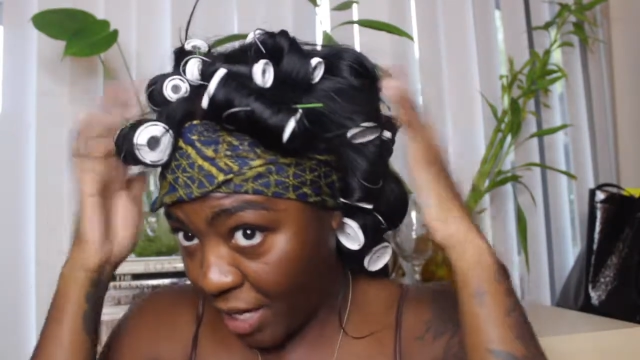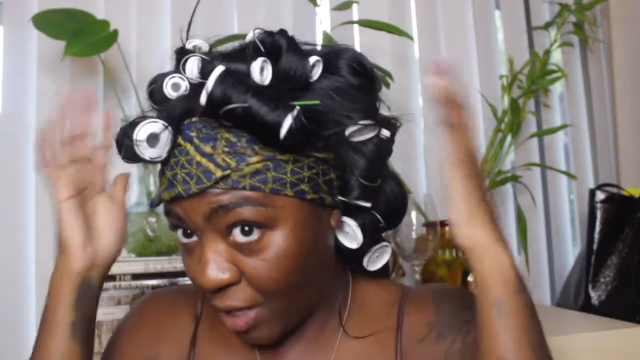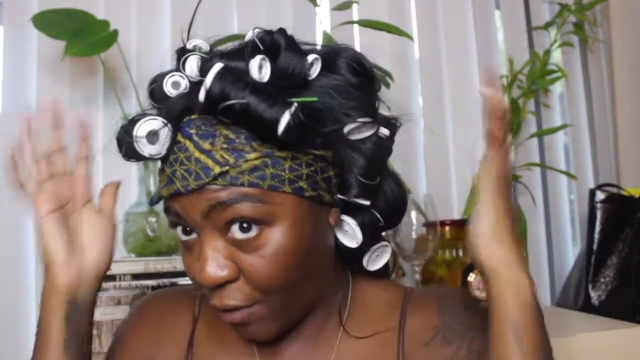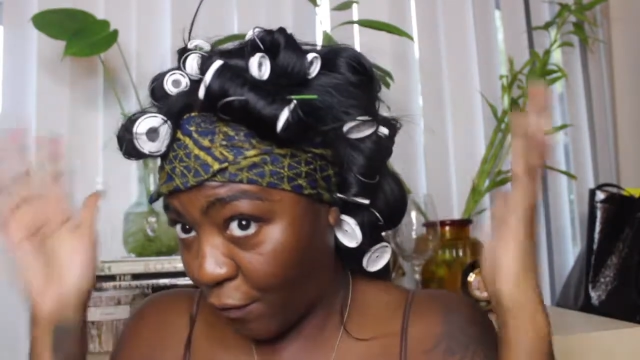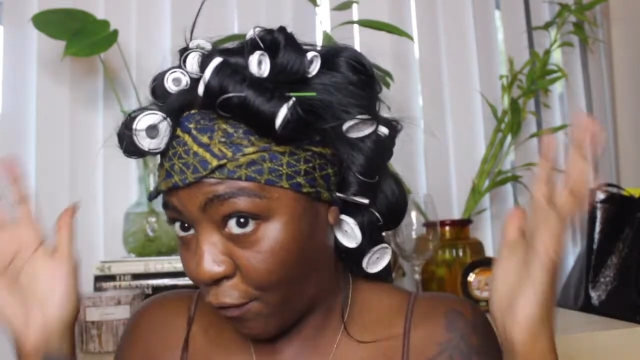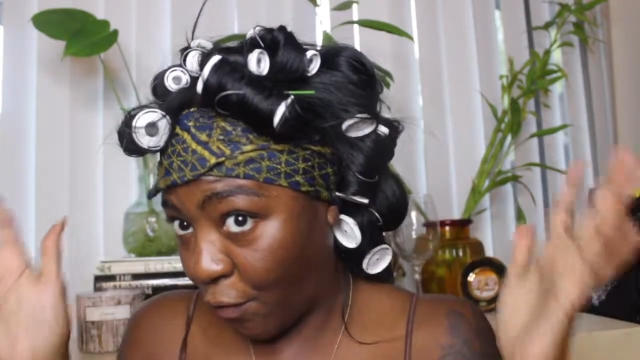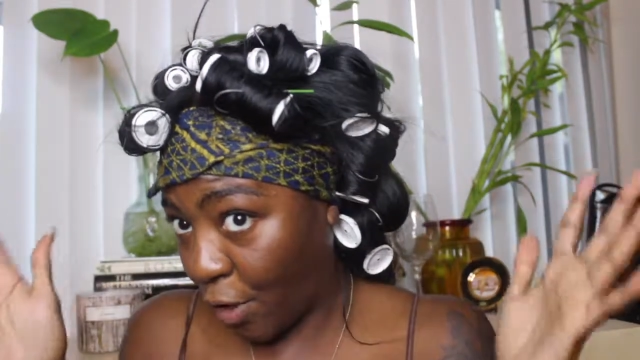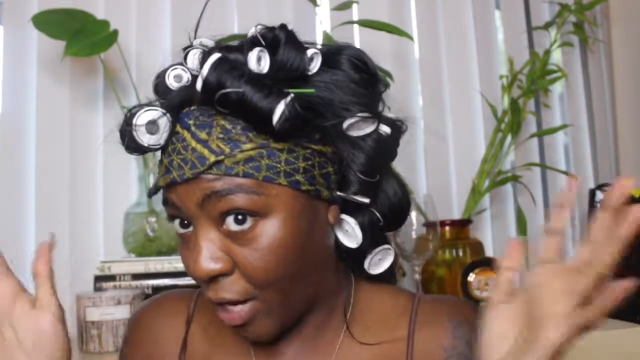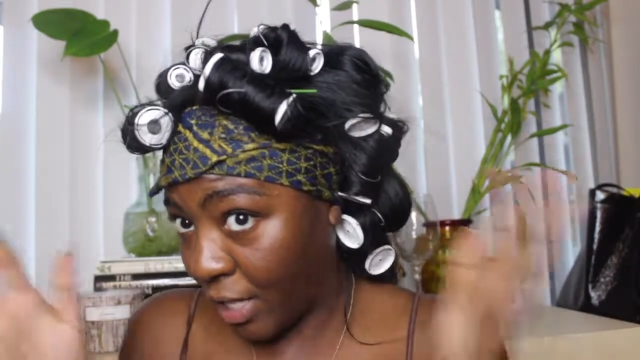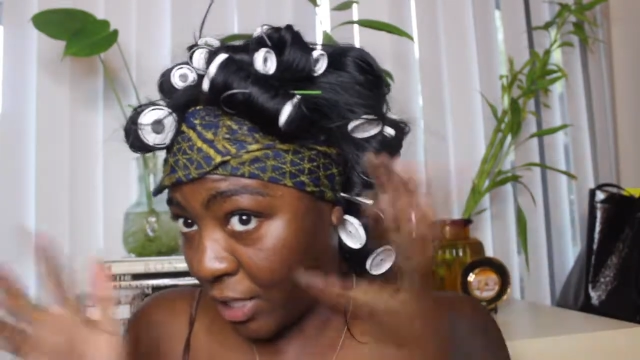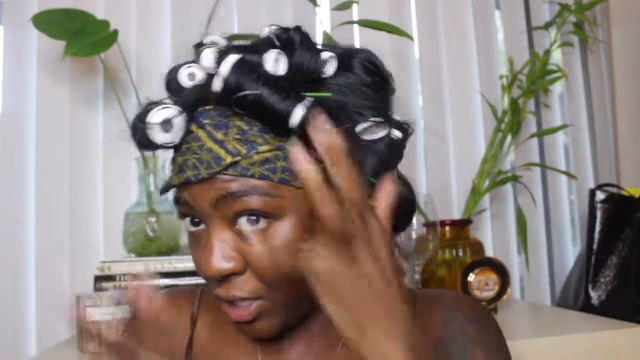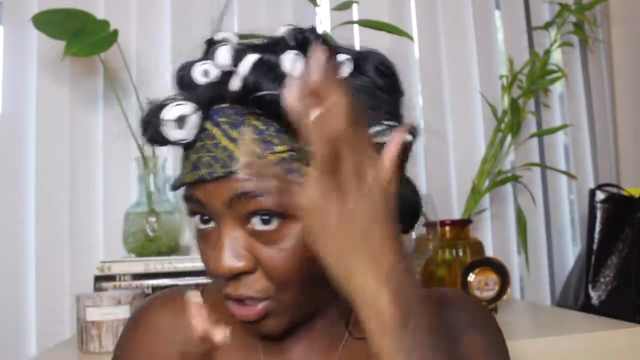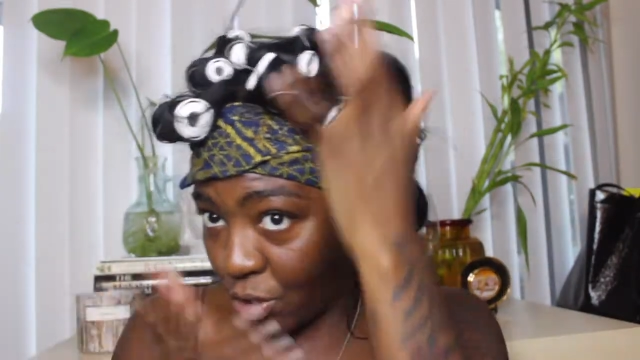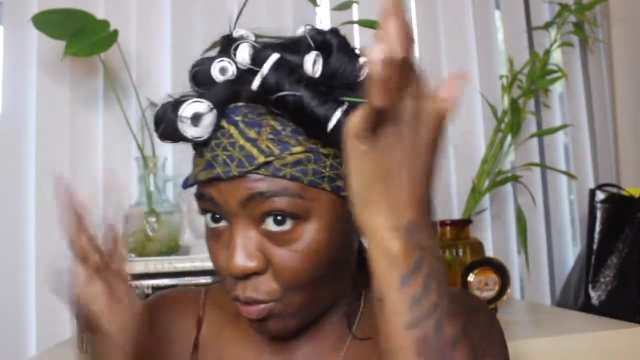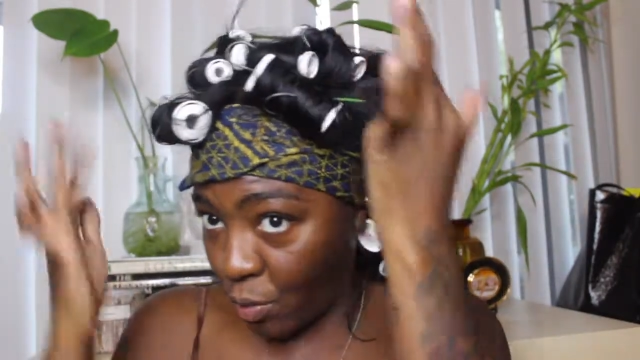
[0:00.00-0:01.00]
in the
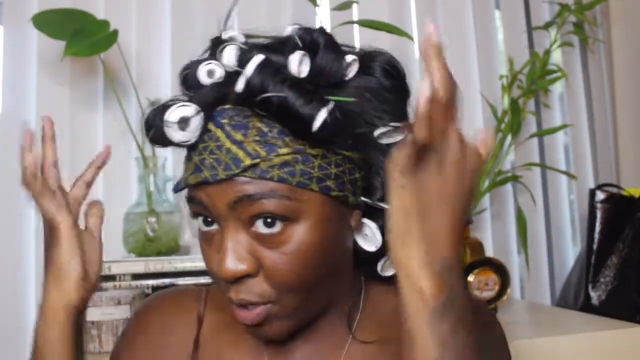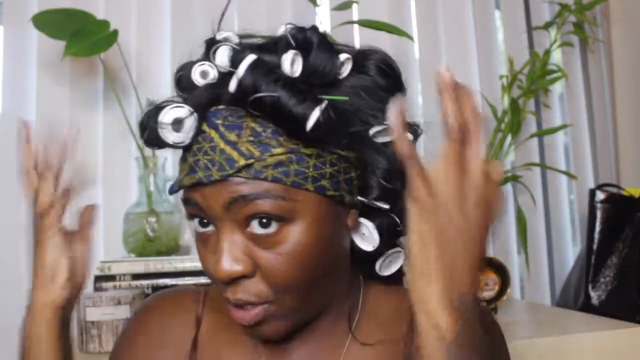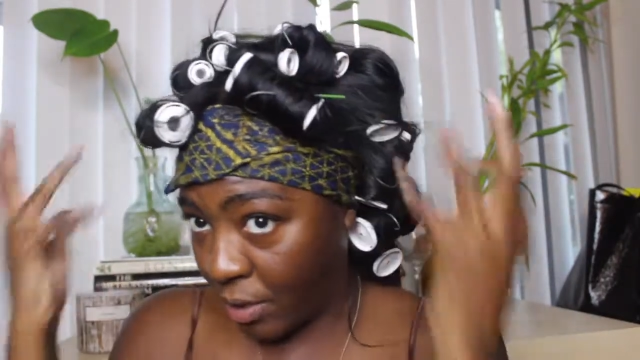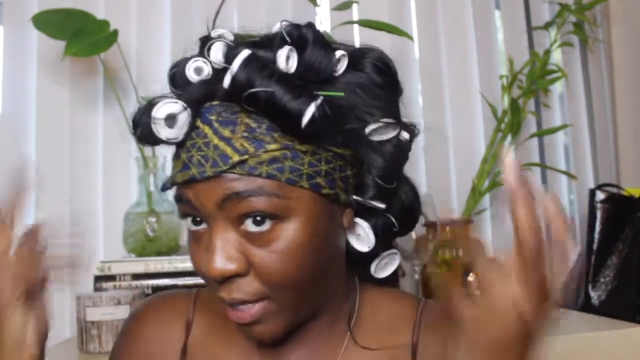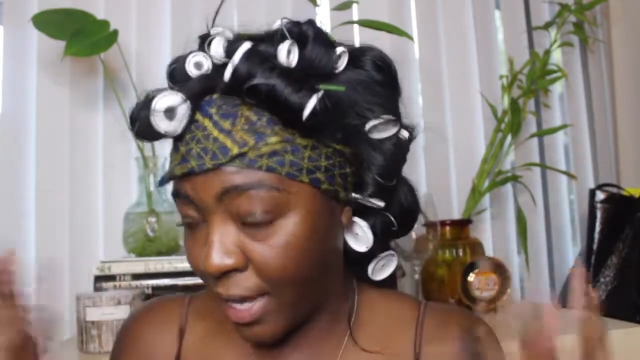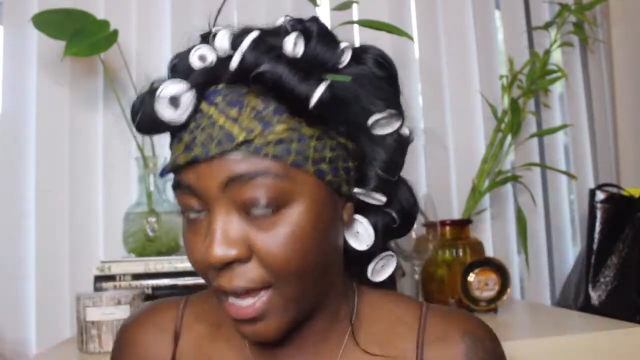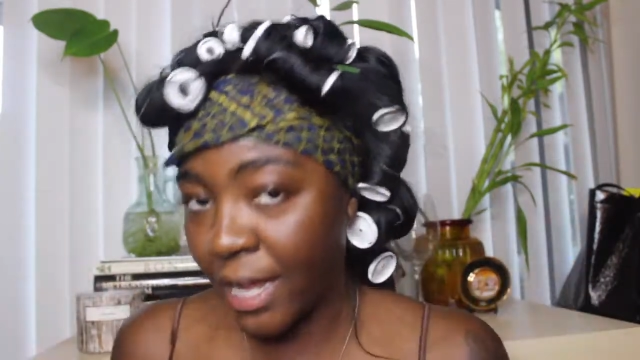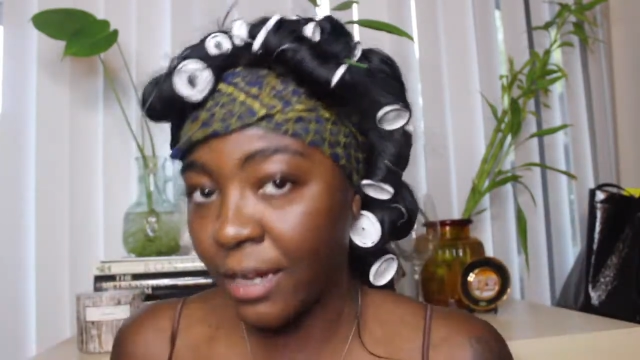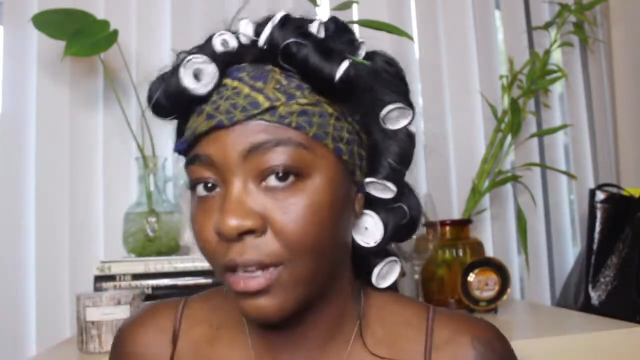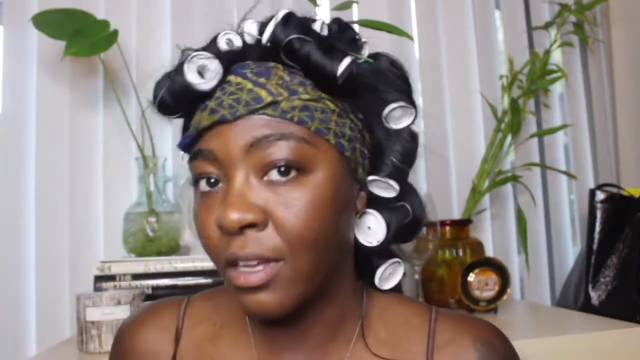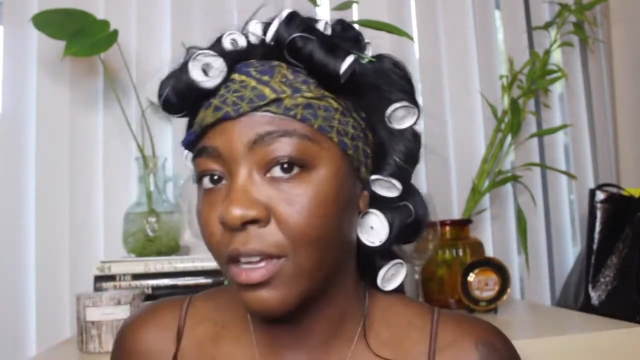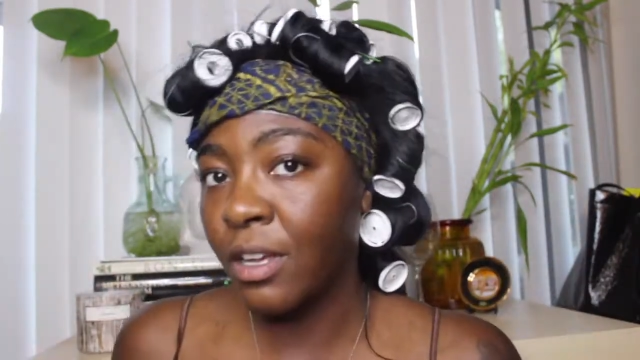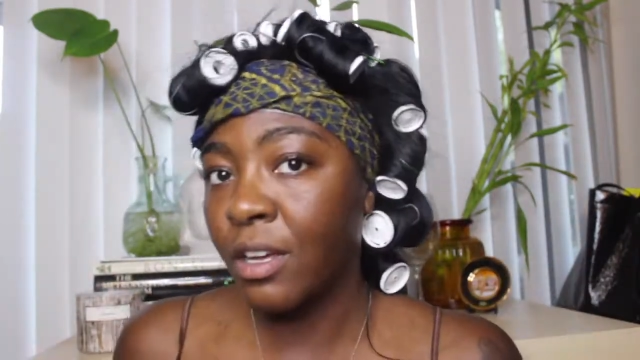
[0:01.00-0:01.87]
front, so we'll get